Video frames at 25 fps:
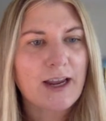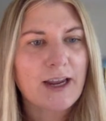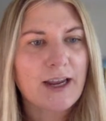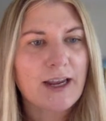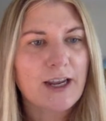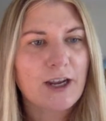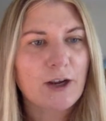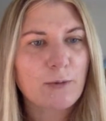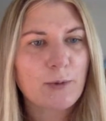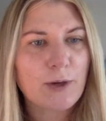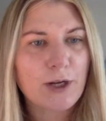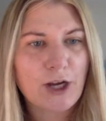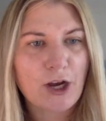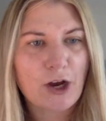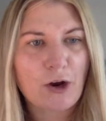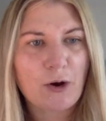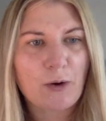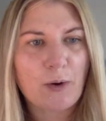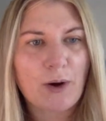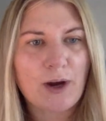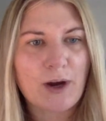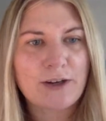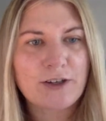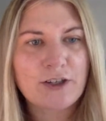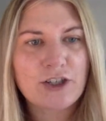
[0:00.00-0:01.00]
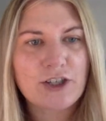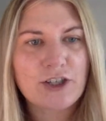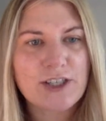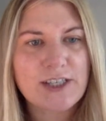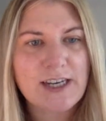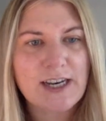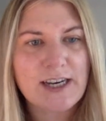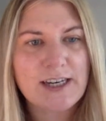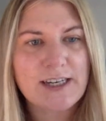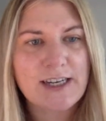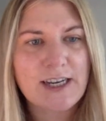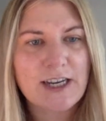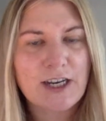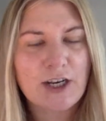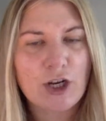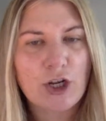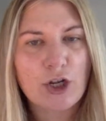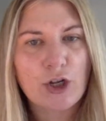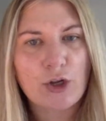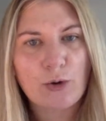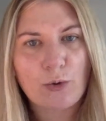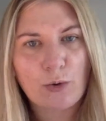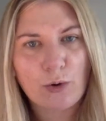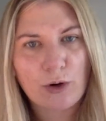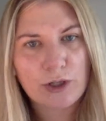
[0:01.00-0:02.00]
here we go. Understanding
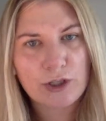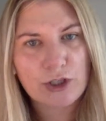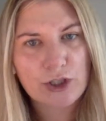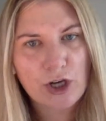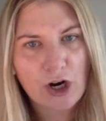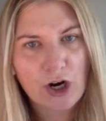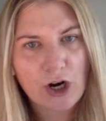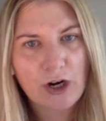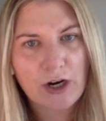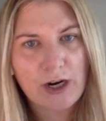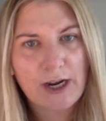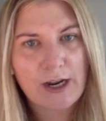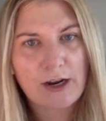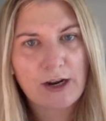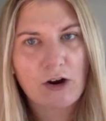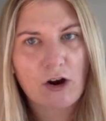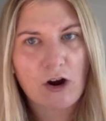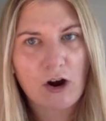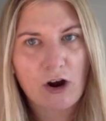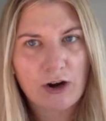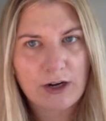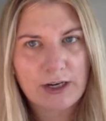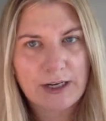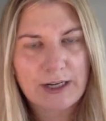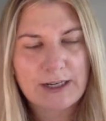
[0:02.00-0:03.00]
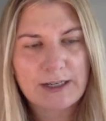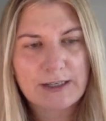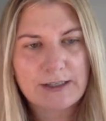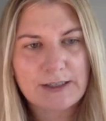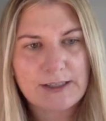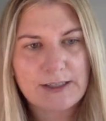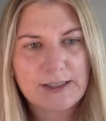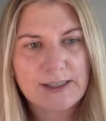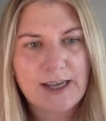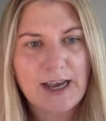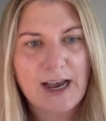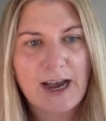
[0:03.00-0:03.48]
your target audience.